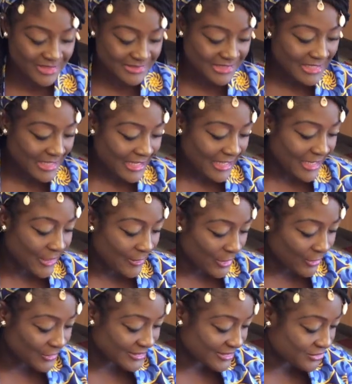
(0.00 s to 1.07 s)
So
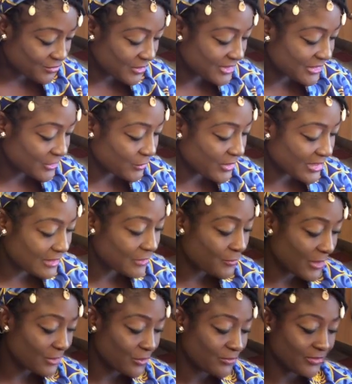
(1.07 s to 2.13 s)
one of the reasons